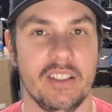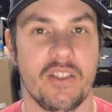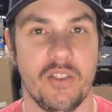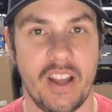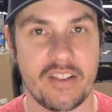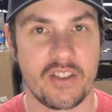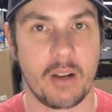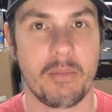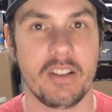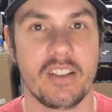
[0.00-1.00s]
So that's
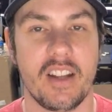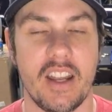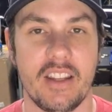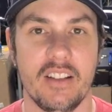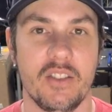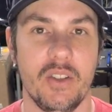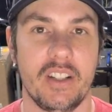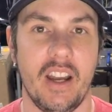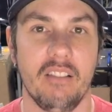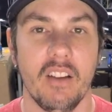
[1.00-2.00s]
something to take into account.